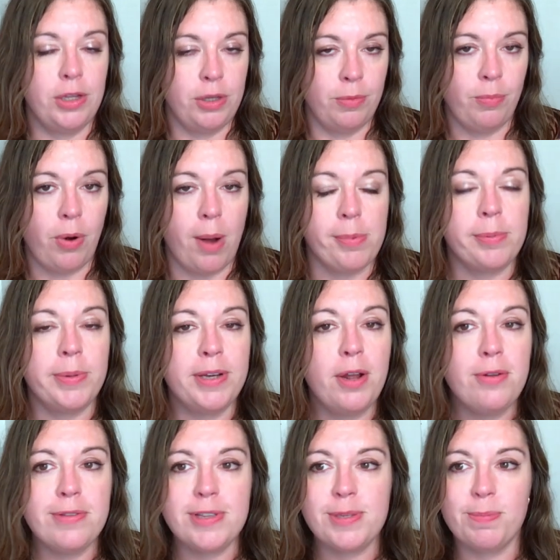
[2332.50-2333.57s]
You probably
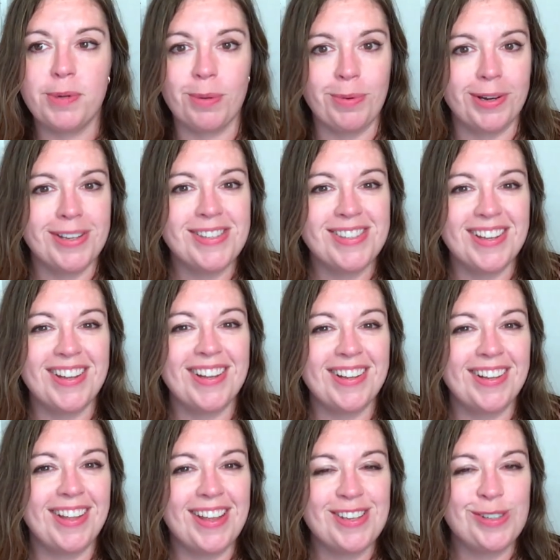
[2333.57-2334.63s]
know this, but I'm going to say it
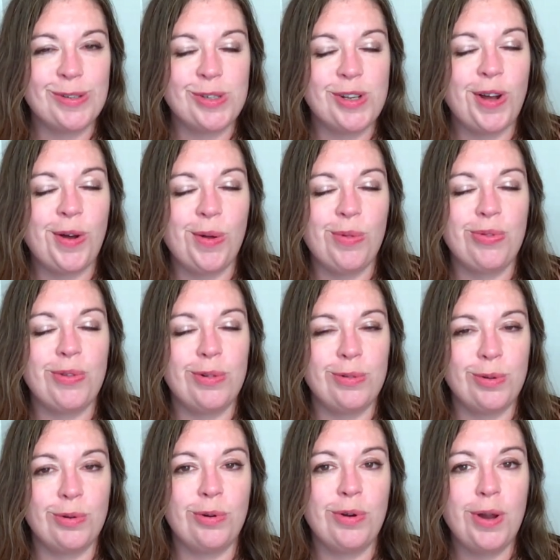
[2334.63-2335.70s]
in case you don't. The
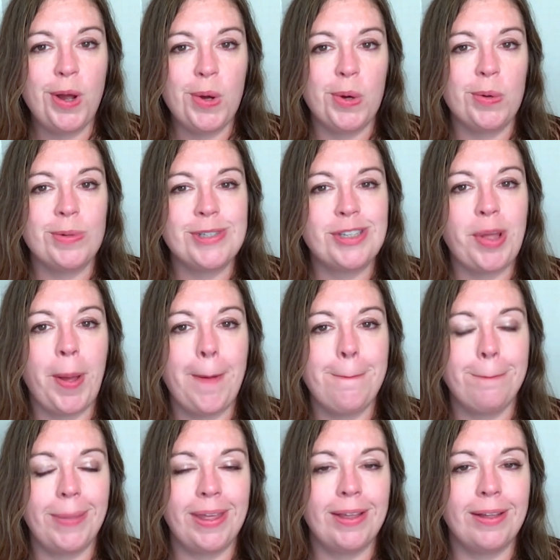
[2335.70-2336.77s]
lunar nodes
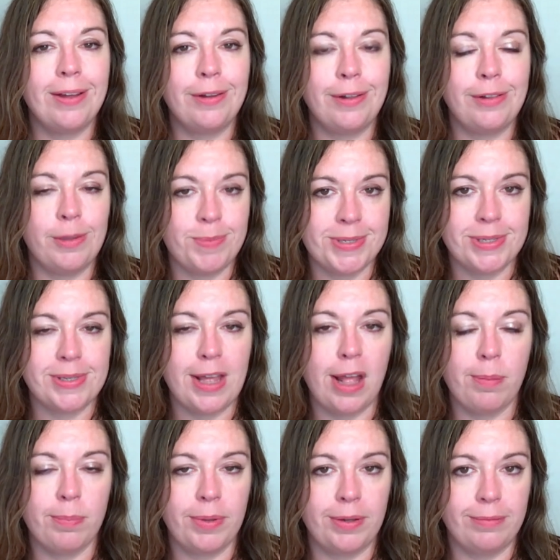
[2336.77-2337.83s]
make eclipses
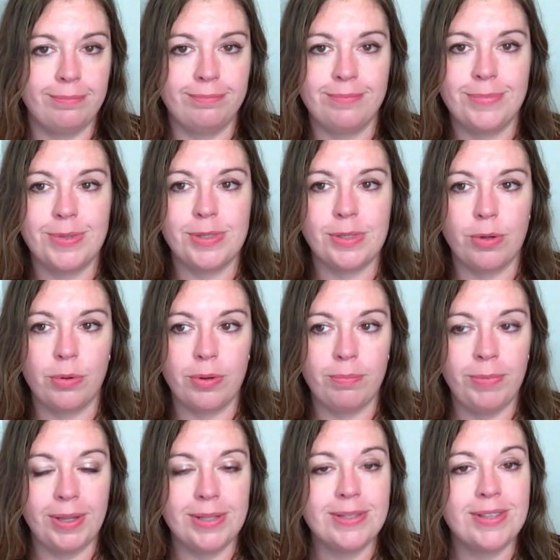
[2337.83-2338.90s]
happen. So it
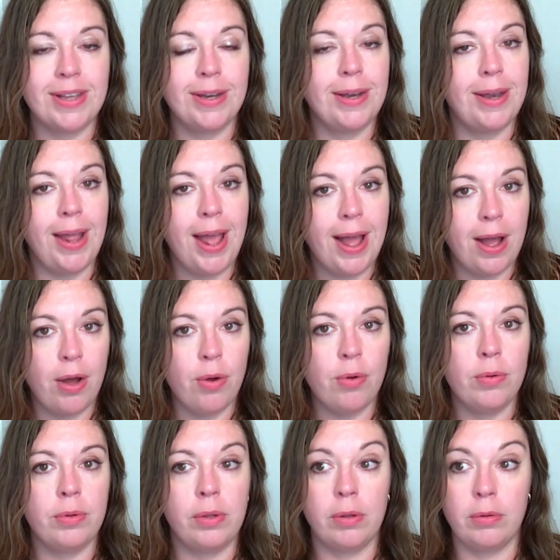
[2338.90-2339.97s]
means that
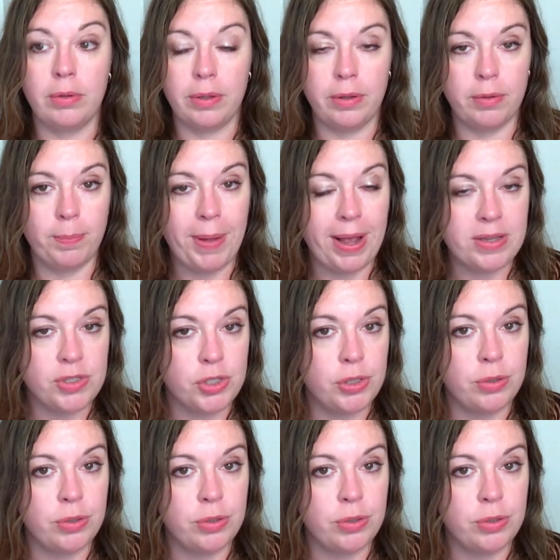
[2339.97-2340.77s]
now, you know, the past